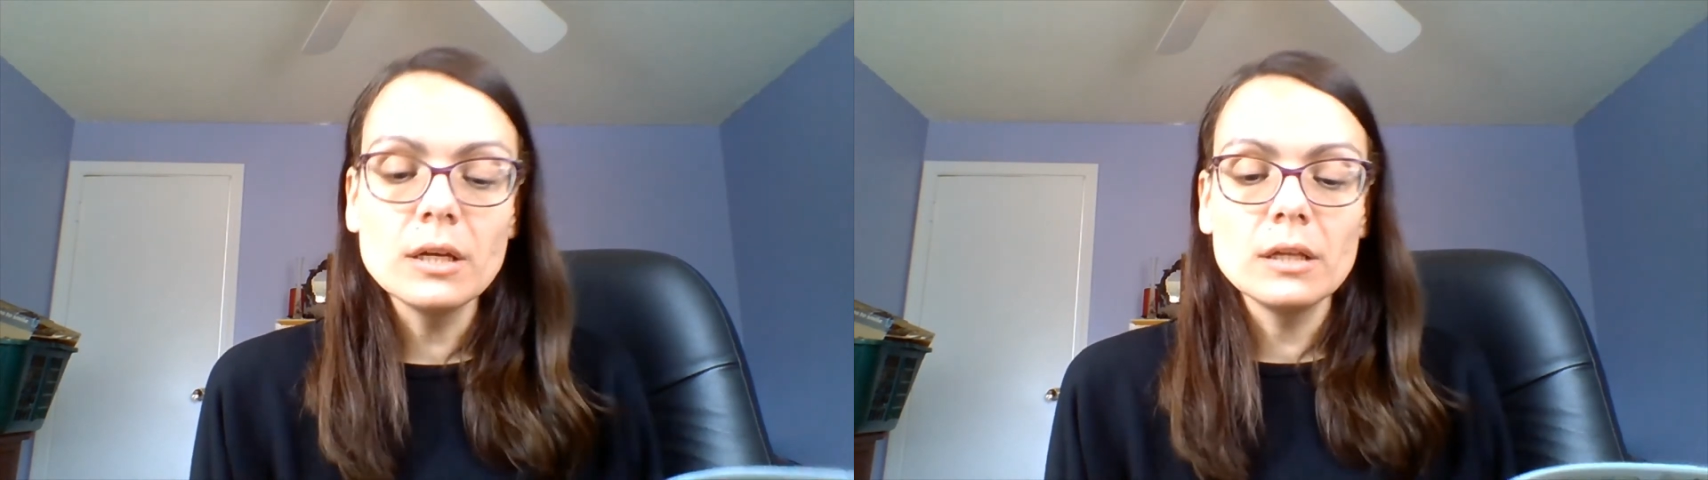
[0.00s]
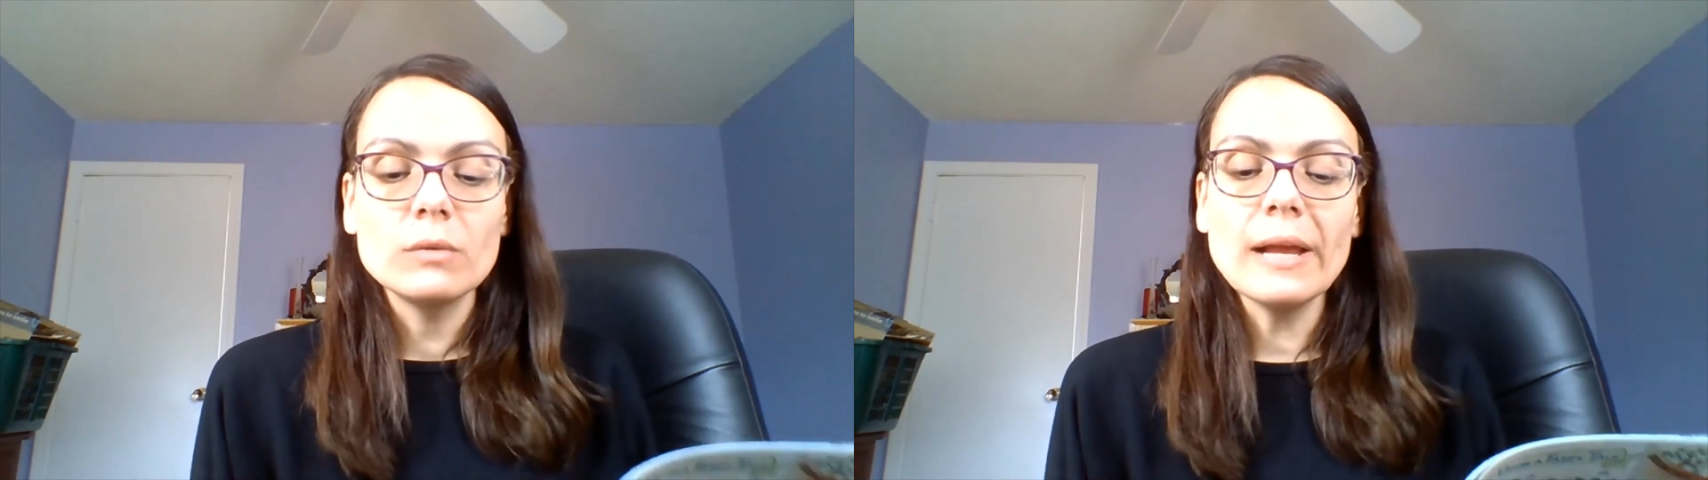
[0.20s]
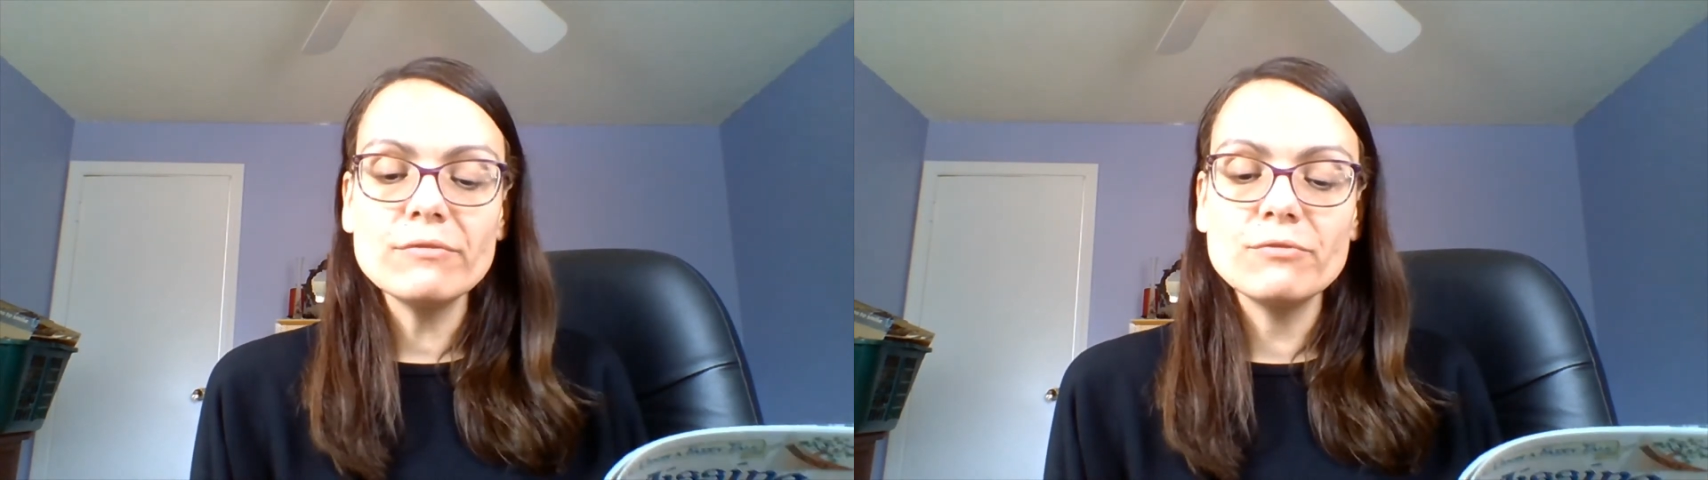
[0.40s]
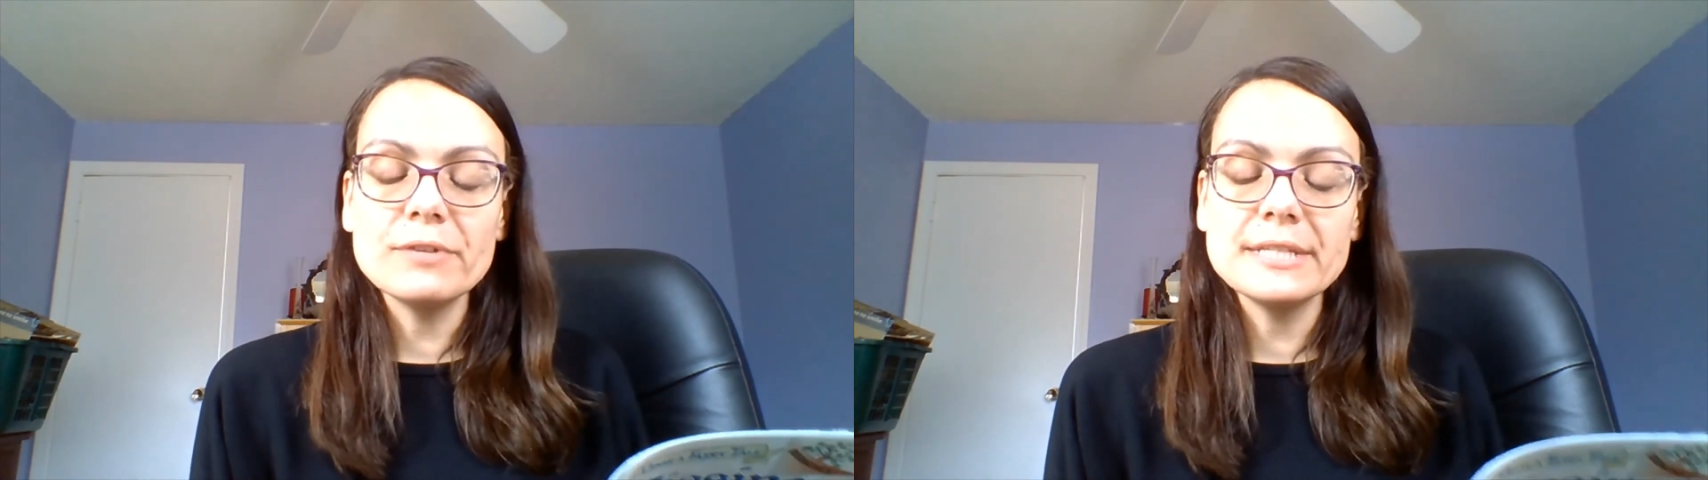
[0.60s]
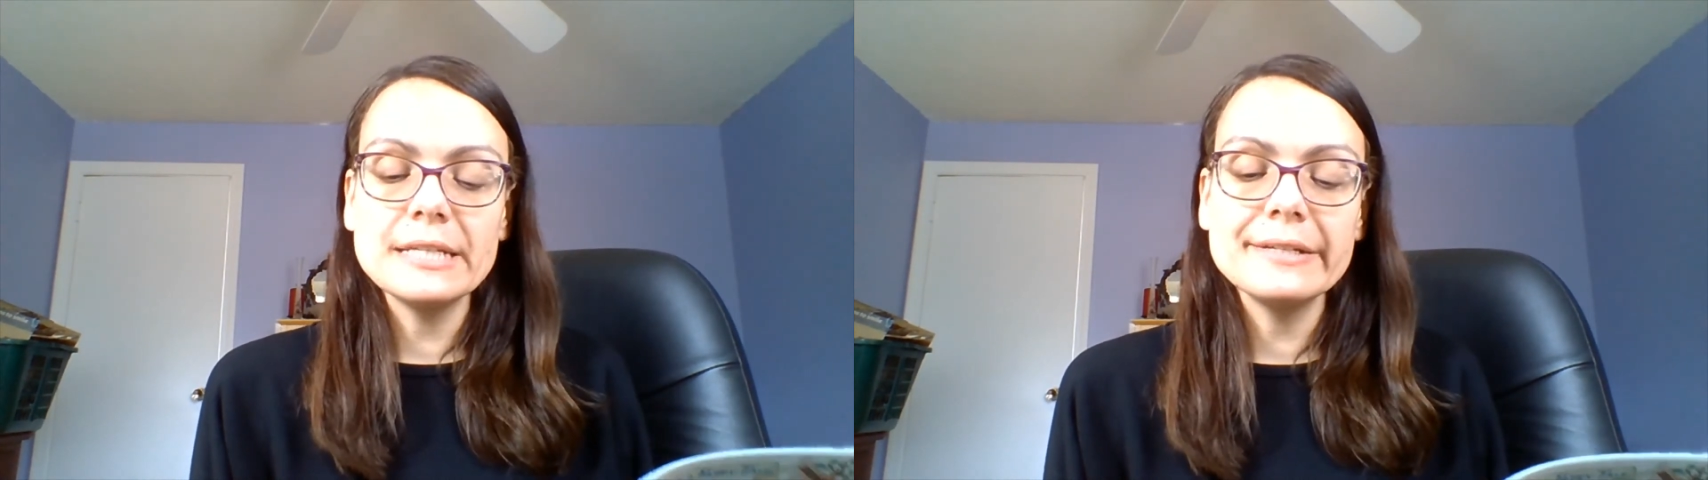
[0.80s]
"Ralph
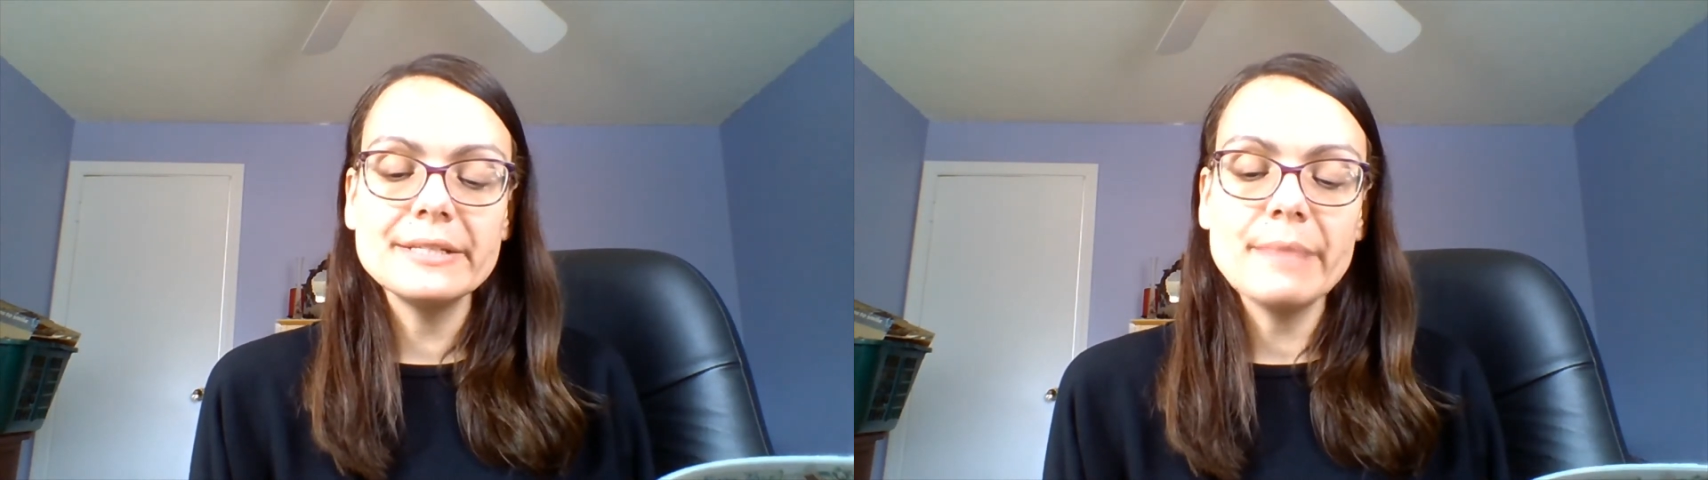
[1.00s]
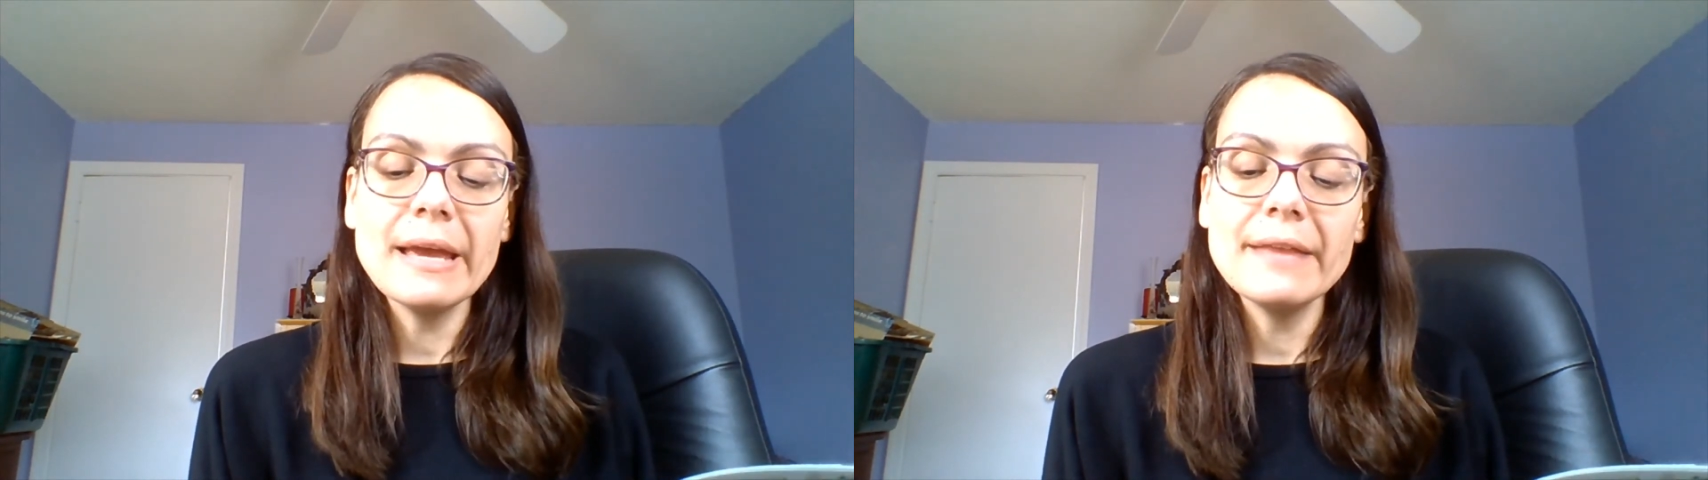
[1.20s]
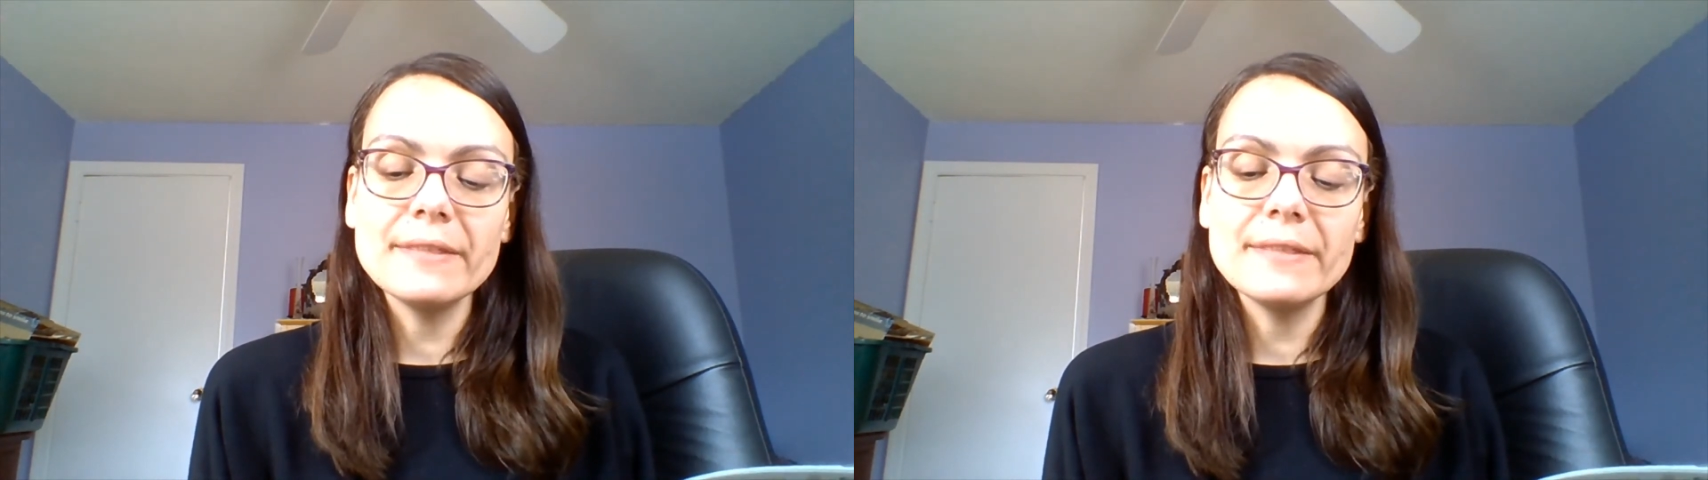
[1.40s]
wasn't in his bed,"